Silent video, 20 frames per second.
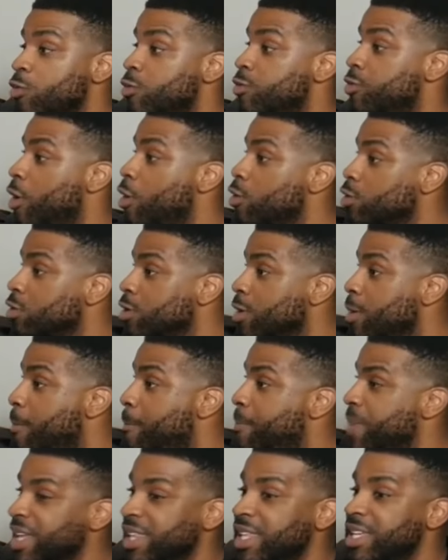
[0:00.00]

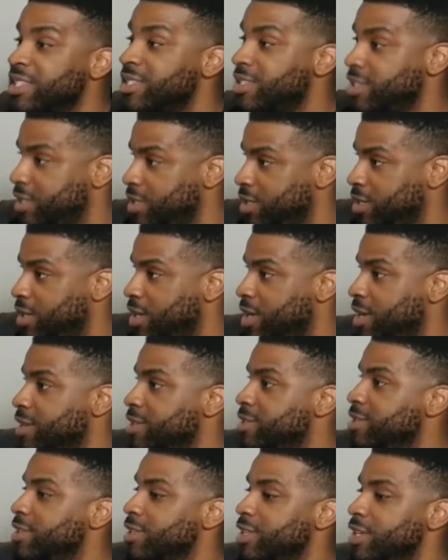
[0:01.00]
vulnerability
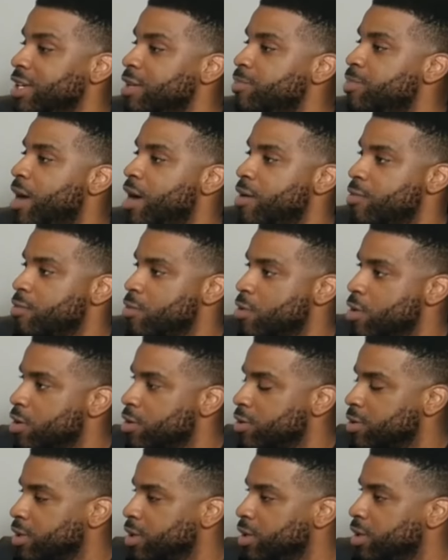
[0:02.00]
to the hip hop
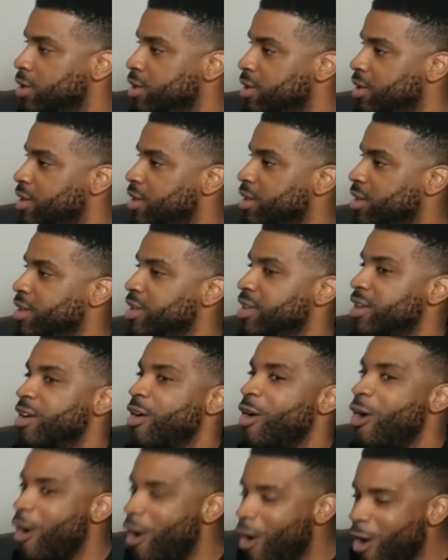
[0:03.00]
world
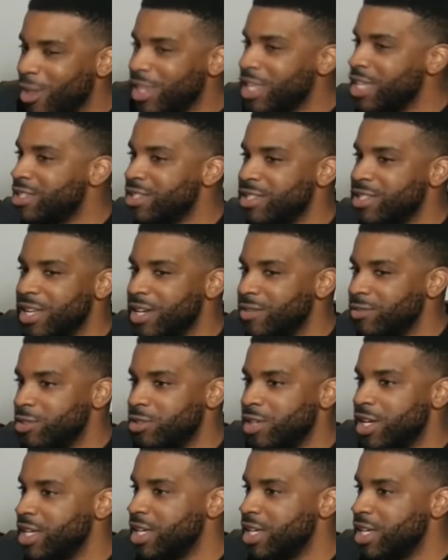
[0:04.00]
all this stuff Drake